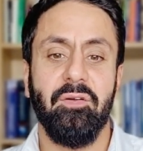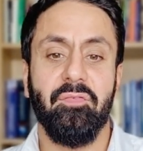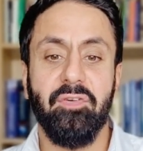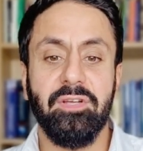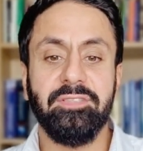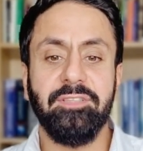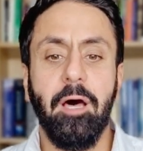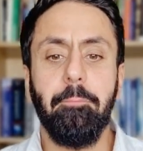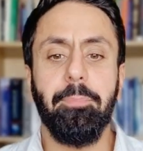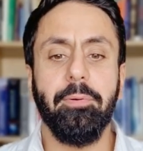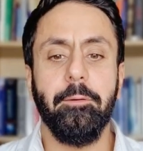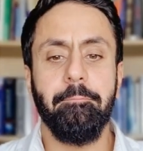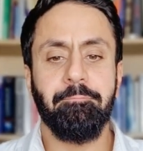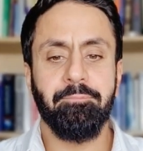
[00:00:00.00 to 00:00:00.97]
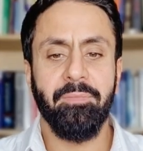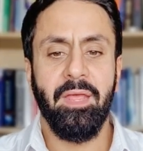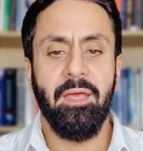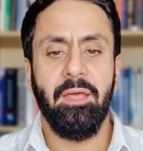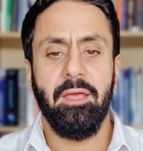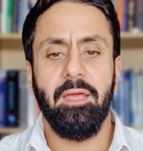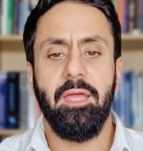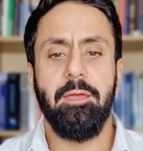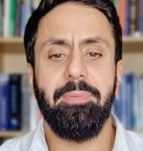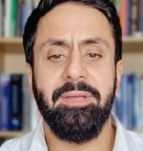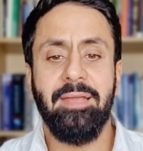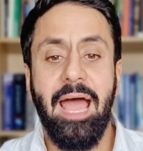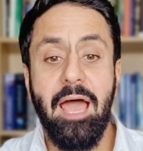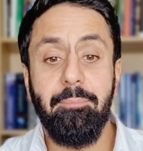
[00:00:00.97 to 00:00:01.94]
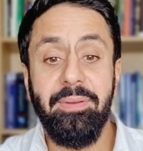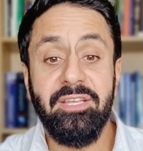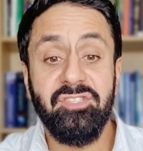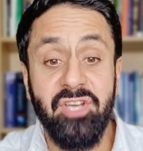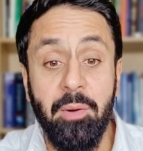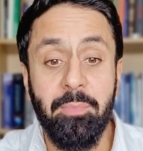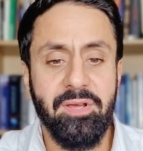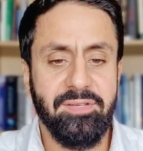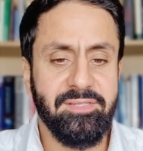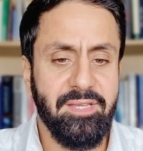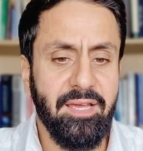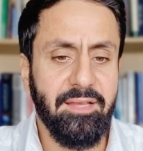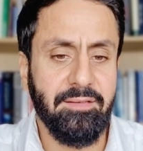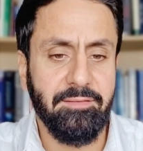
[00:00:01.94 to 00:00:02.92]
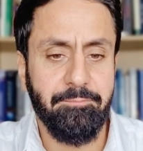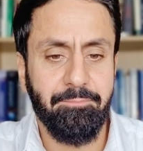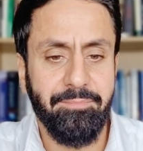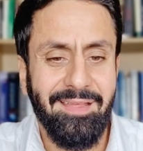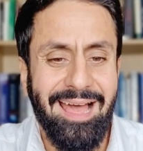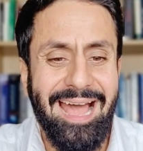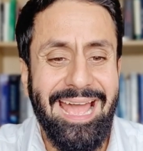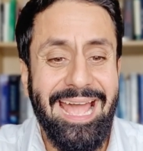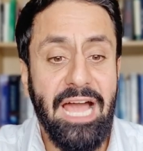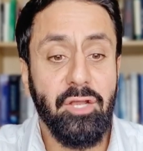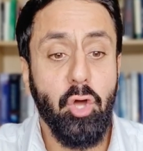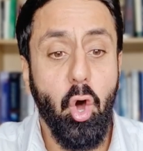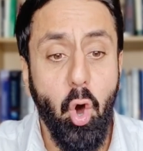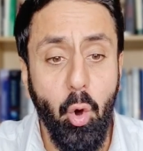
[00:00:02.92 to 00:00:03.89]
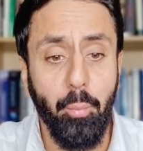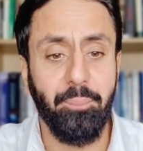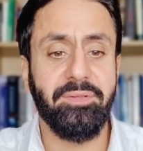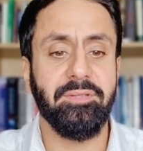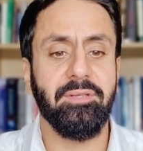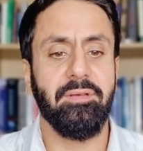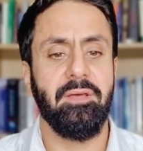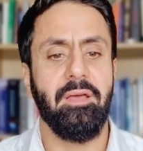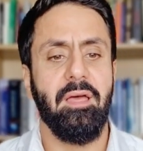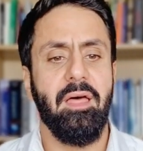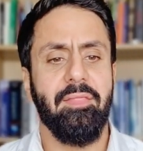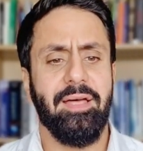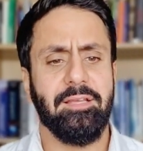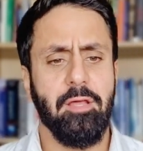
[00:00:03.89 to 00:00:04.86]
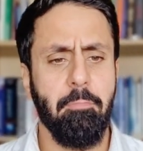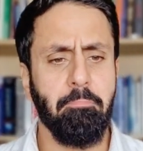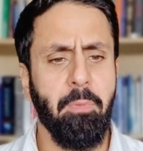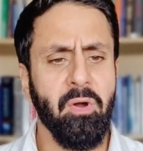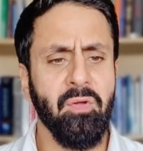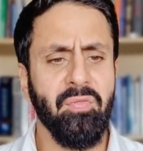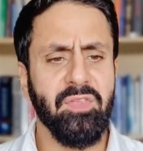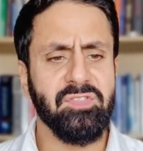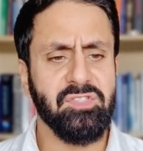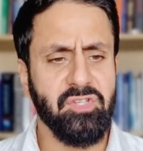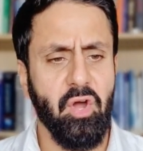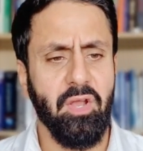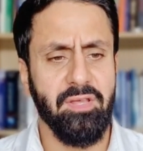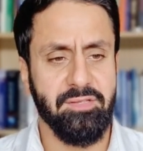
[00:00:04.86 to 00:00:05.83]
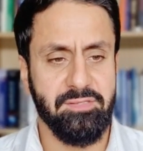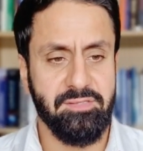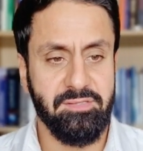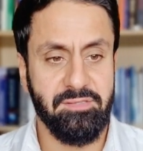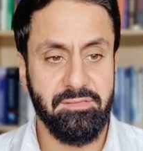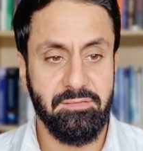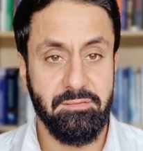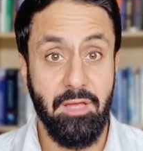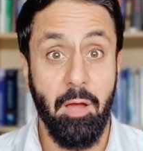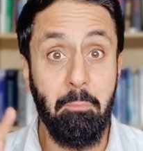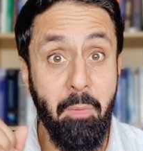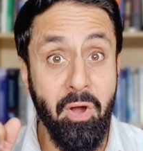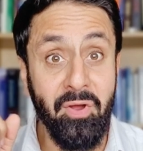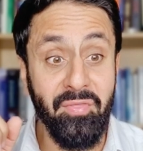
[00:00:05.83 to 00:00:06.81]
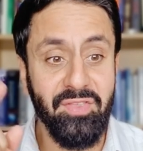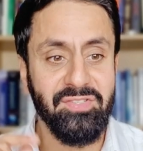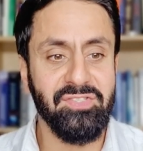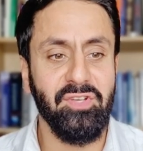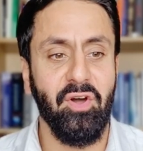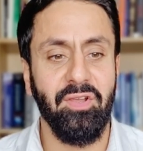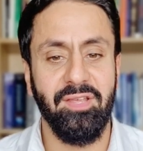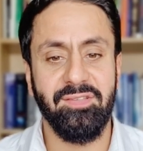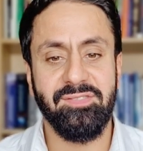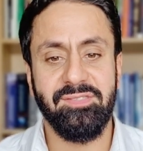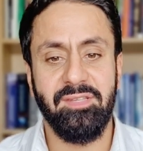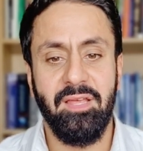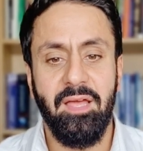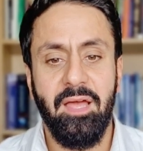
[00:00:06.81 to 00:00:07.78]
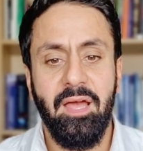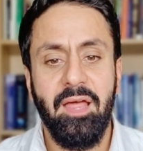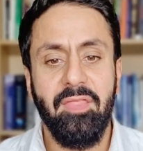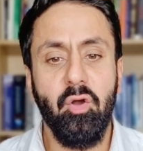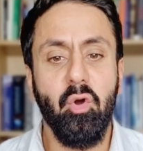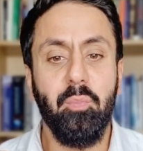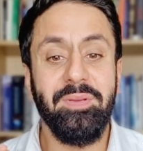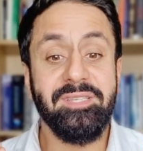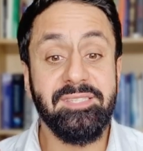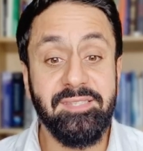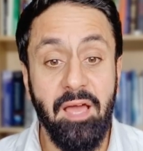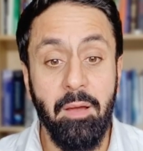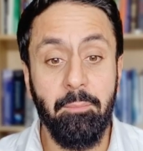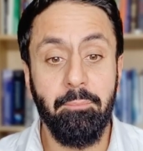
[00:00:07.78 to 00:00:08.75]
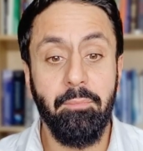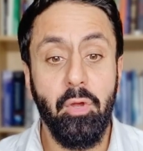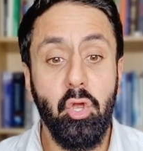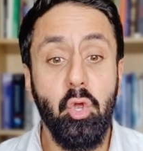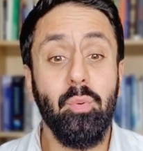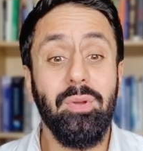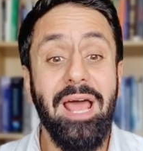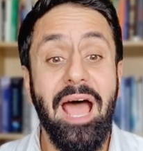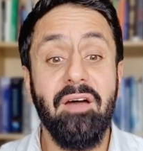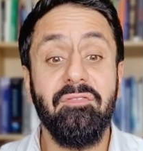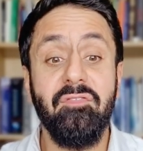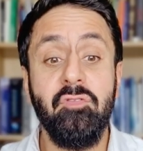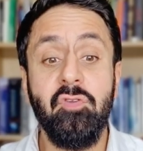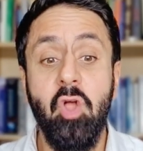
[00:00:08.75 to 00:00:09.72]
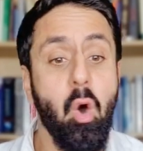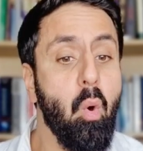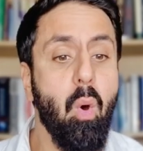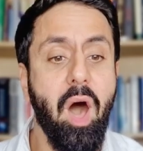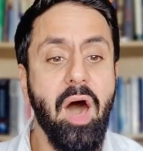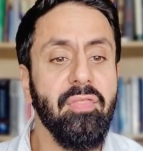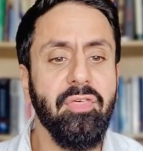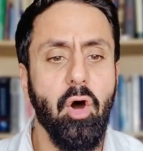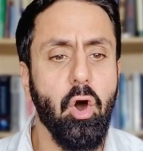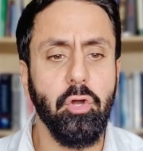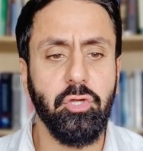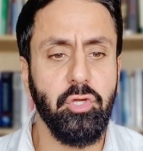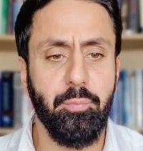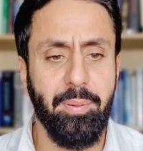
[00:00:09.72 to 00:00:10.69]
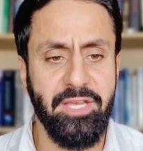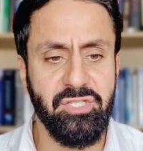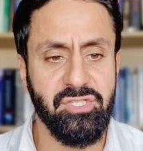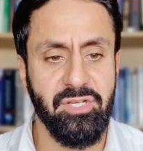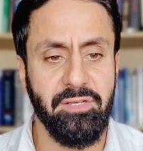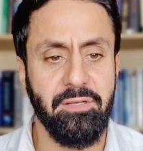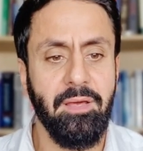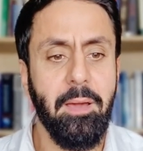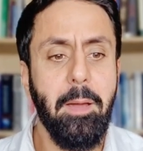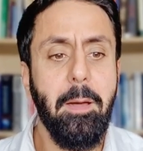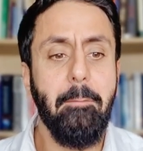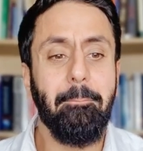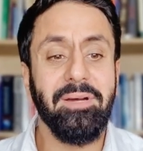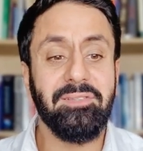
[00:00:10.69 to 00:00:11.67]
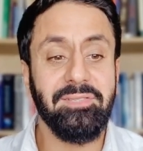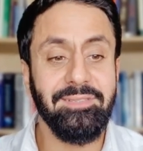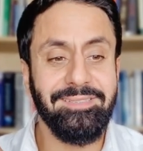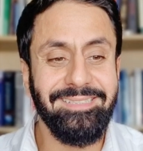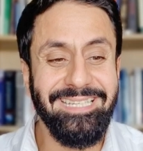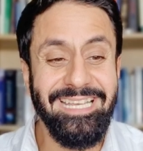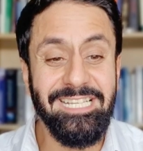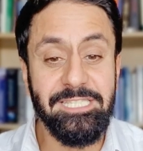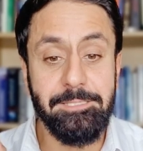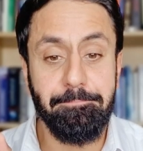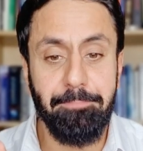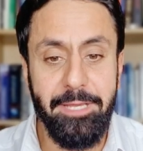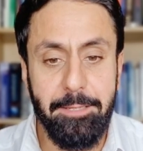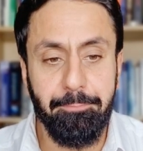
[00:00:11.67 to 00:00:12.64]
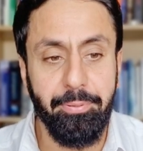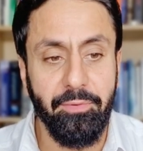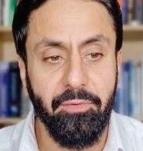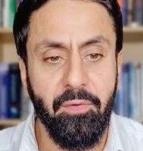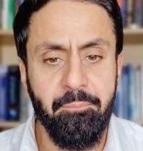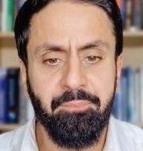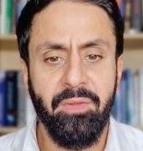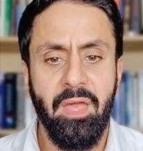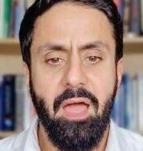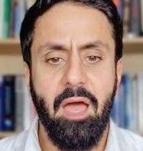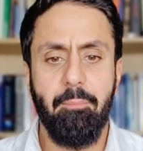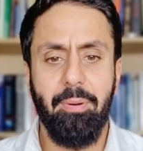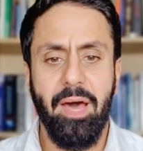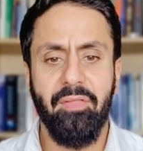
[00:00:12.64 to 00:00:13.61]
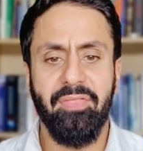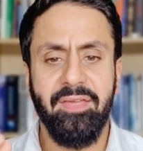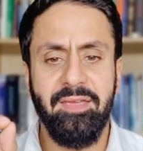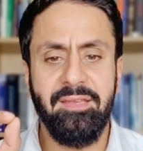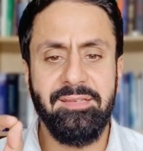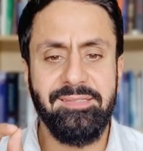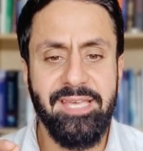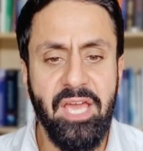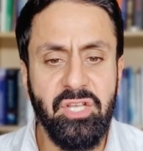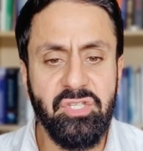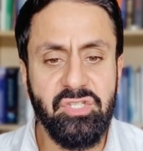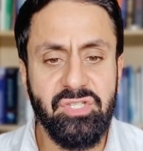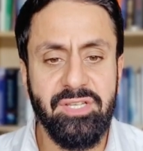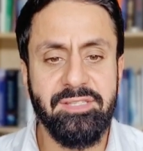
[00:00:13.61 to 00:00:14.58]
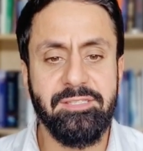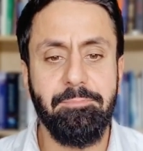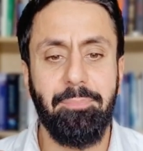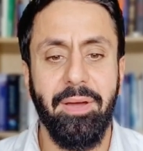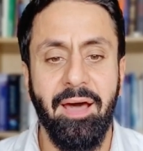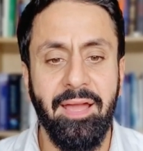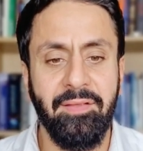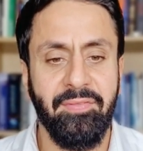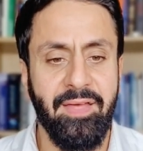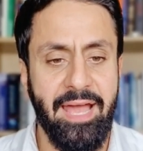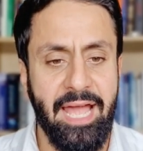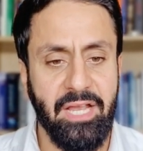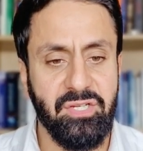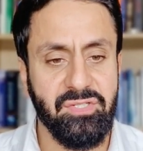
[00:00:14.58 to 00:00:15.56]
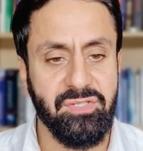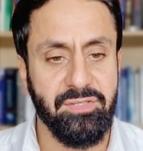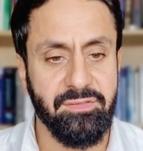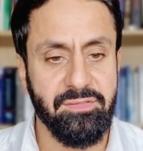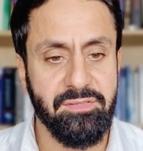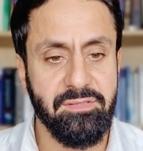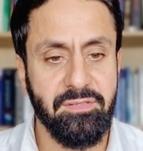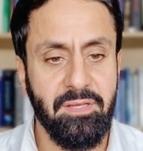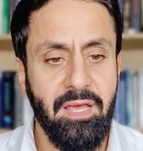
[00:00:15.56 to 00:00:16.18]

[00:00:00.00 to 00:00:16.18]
For example, Ibn Abi Jamrah said, I had hoped that among the scholars, among the scholars, there would be some who would have no other occupation but to teach people about the intentions behind their actions,